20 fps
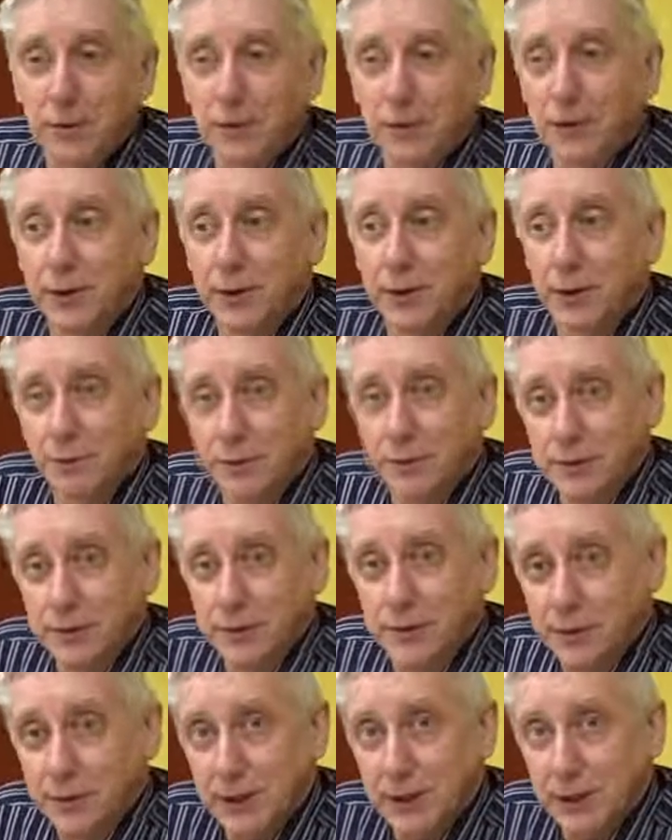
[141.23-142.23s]
that the
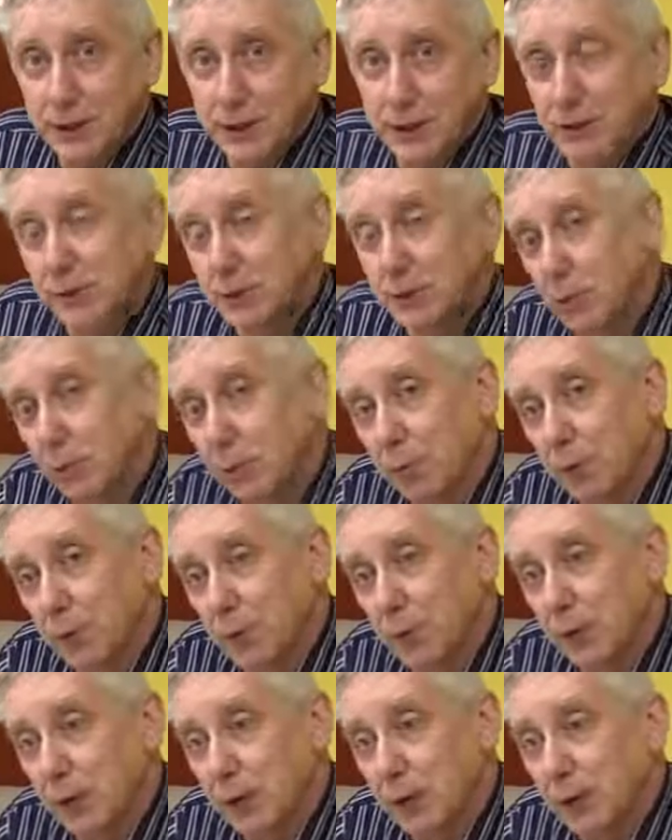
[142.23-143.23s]
business case that you're
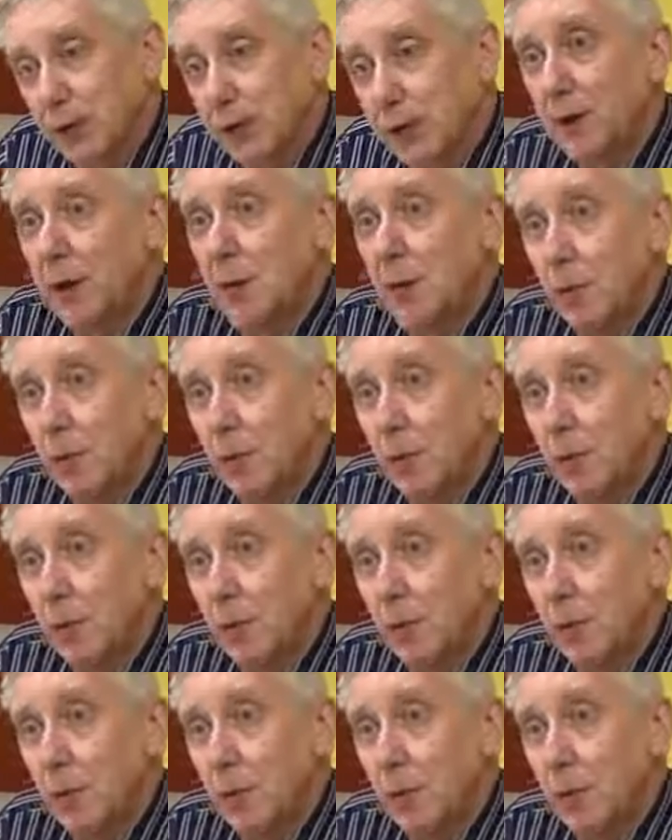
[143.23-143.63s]
putting in